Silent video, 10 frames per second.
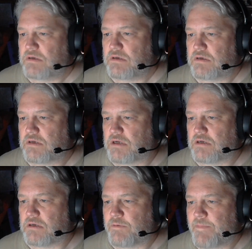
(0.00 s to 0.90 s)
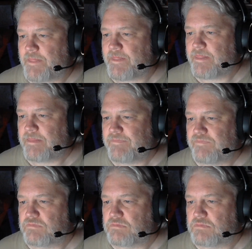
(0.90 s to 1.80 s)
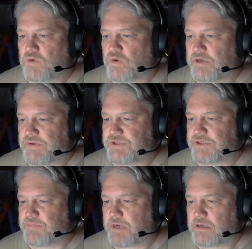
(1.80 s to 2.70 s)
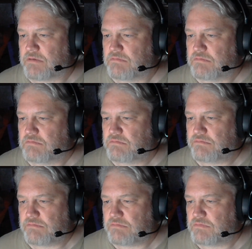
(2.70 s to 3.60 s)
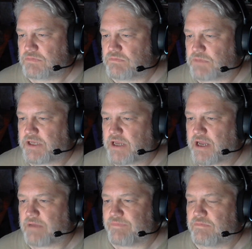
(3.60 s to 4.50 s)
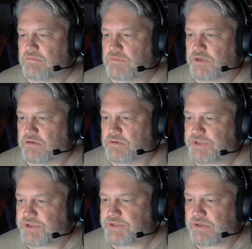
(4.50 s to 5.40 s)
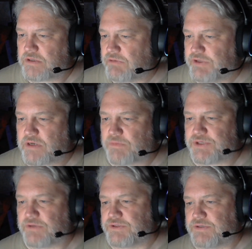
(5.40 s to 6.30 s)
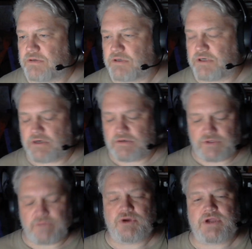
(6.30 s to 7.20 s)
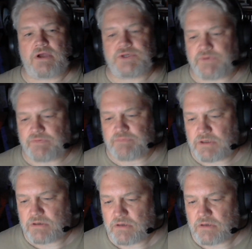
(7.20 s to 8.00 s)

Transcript: um, Oreo is just my cat. You know, she's the only one that comes in here into the book house with me,